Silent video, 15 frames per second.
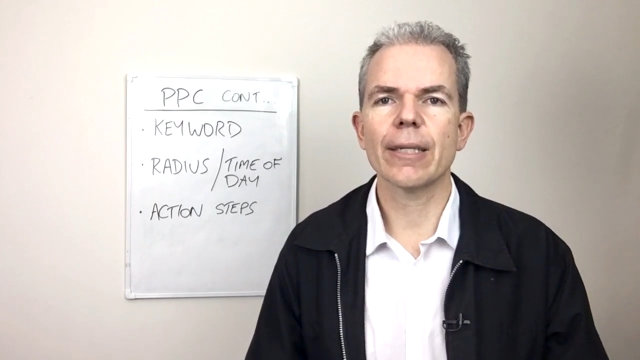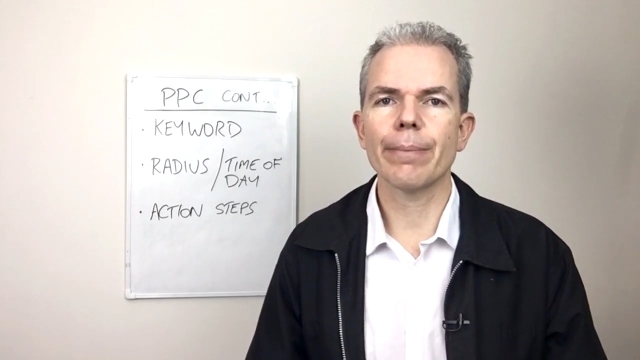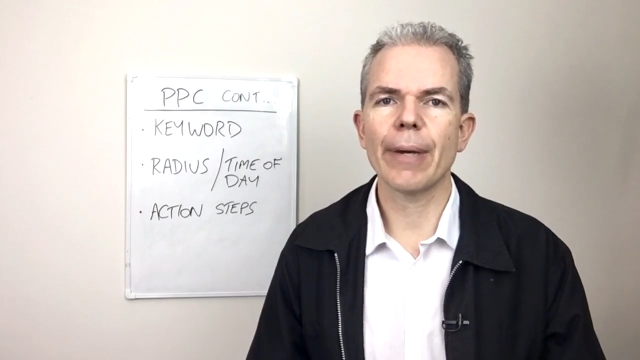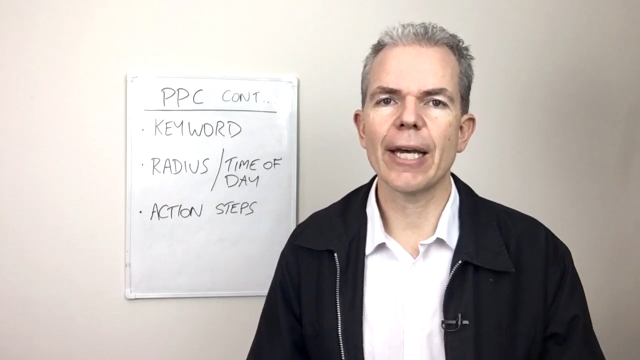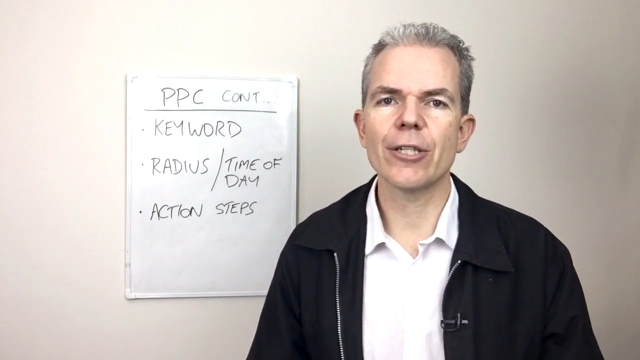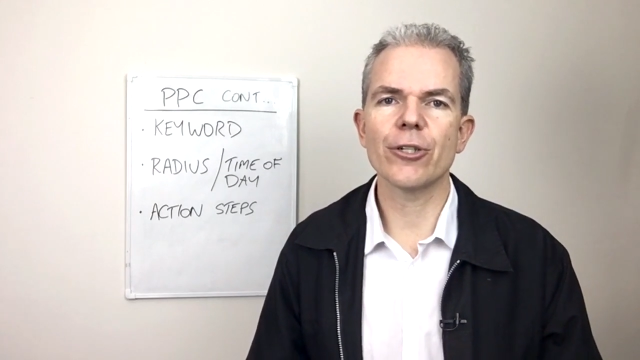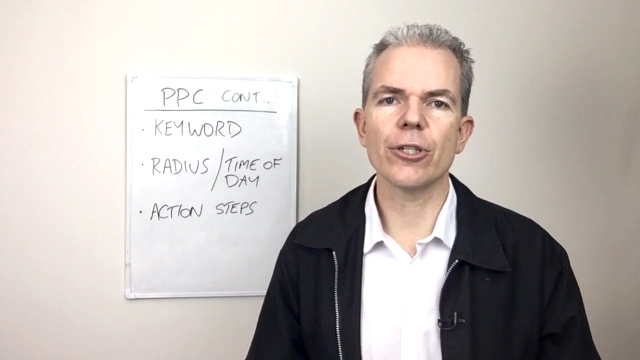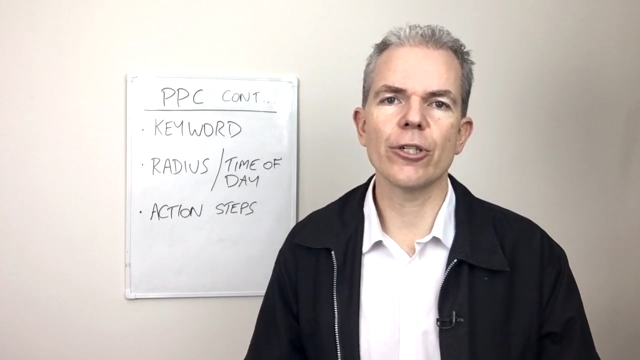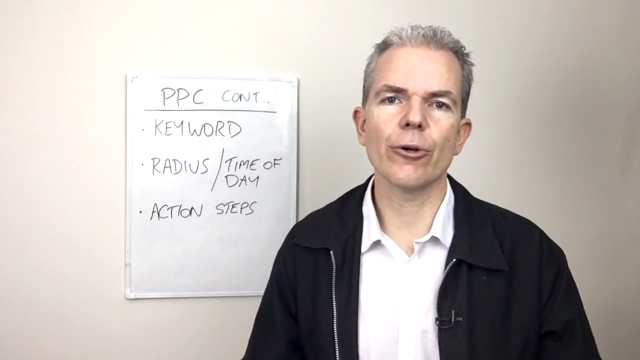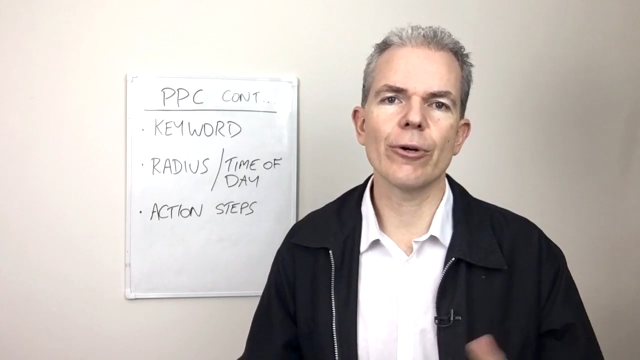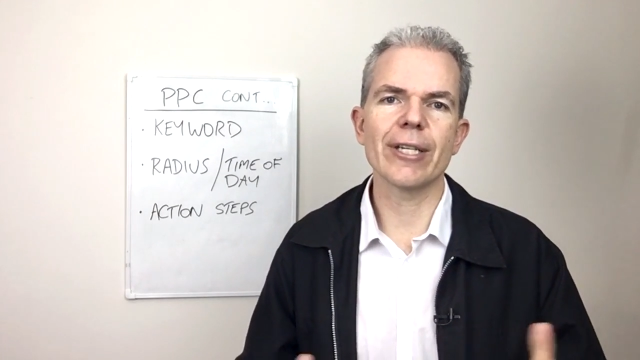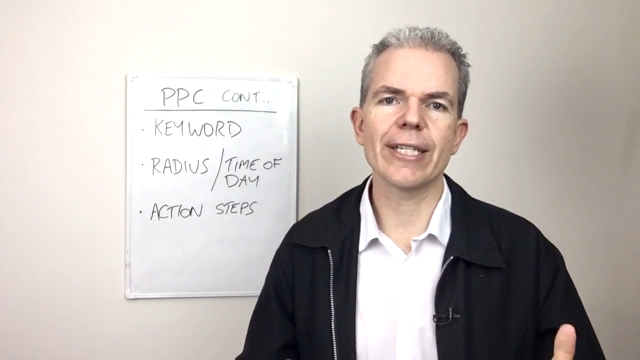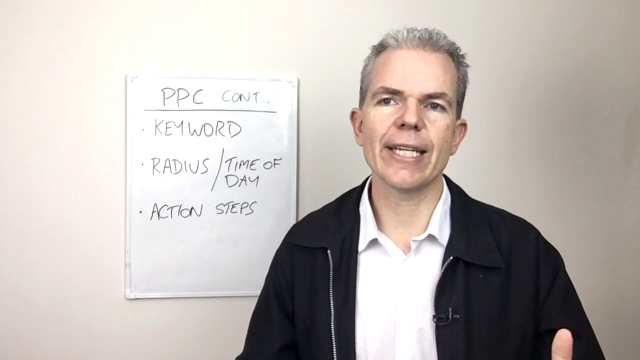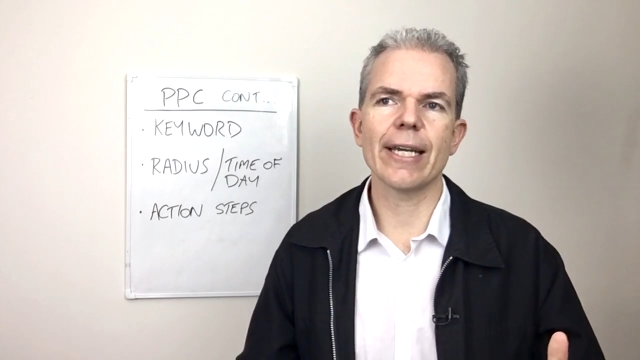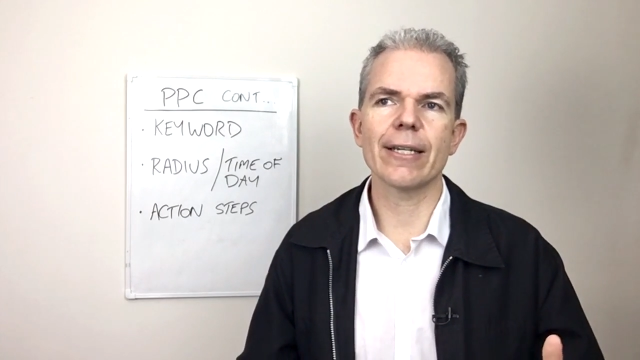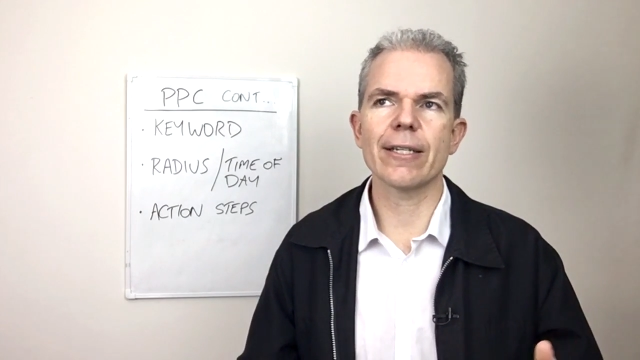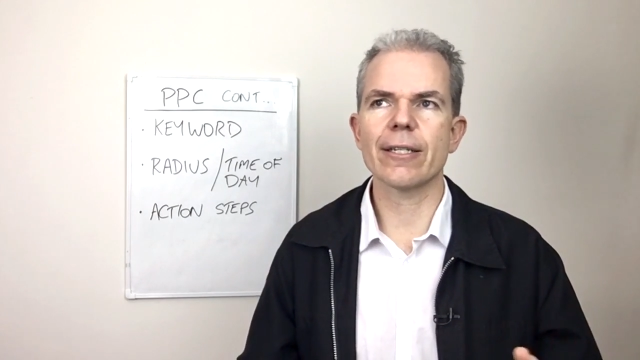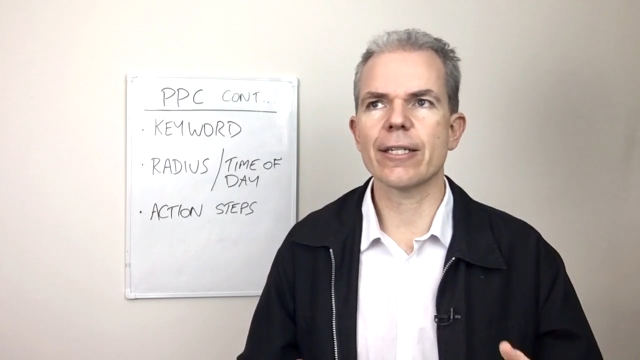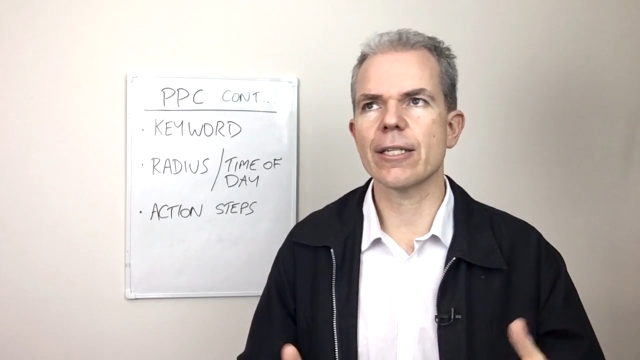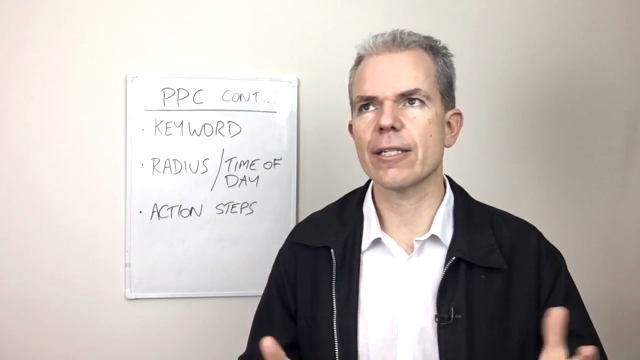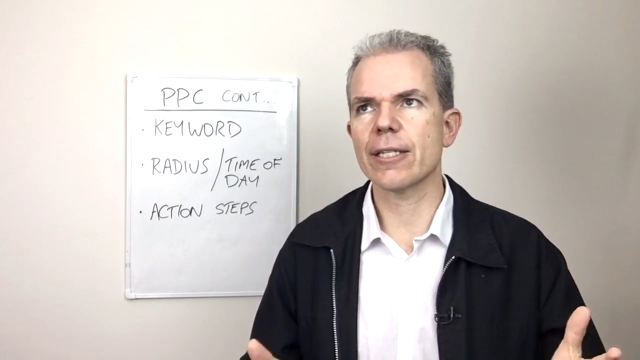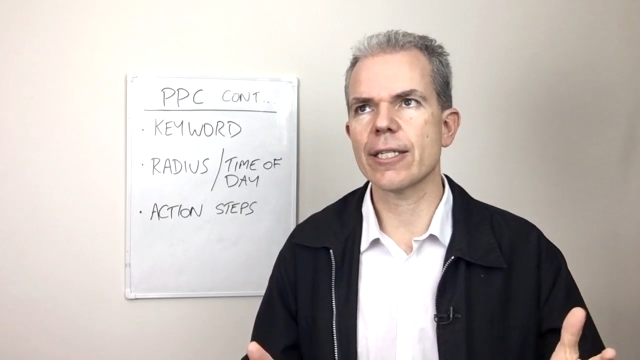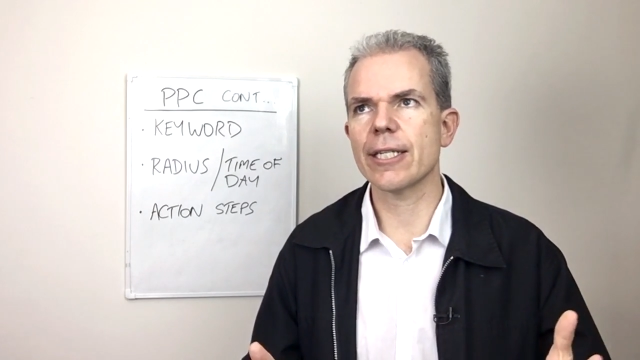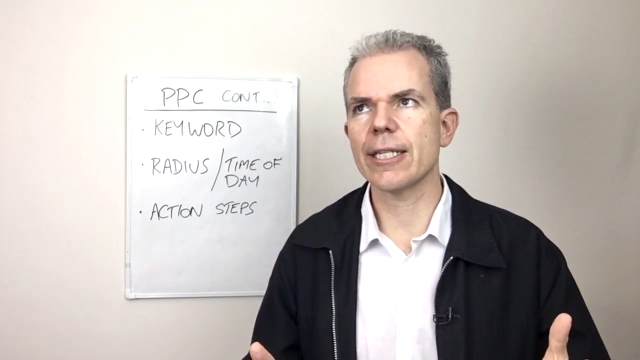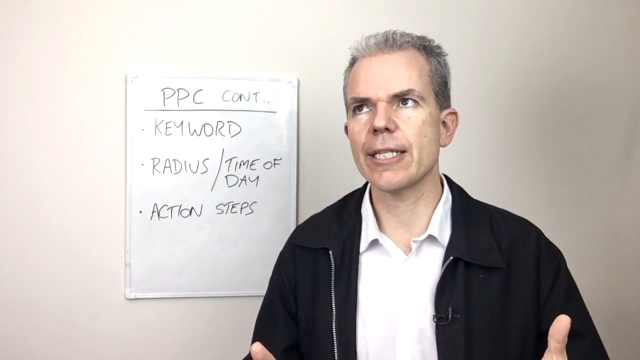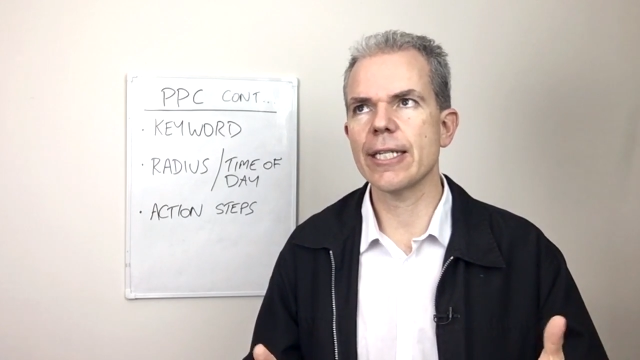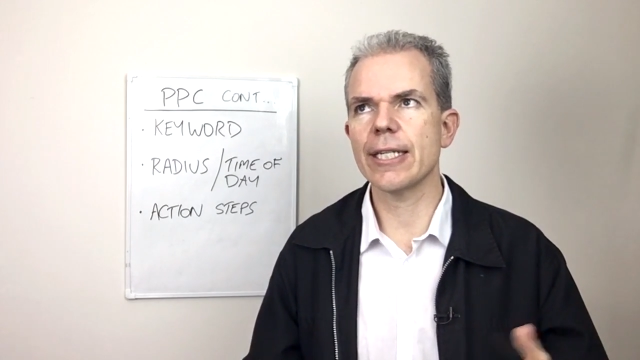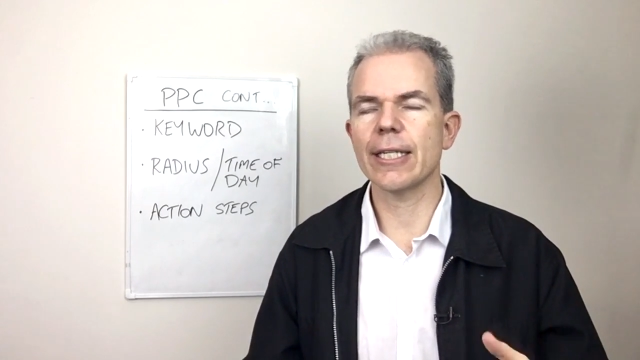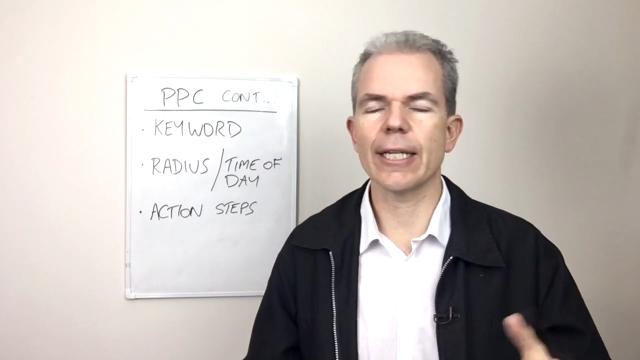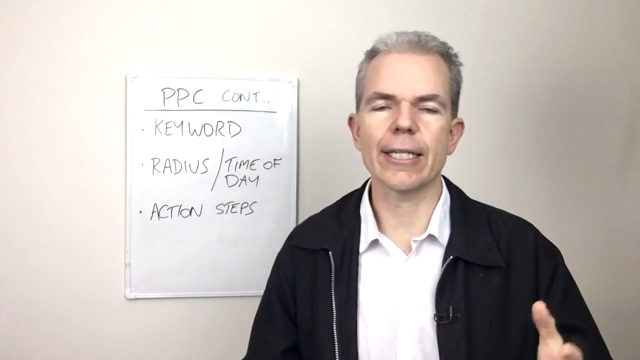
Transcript: imagine you're a dentist in Sydney,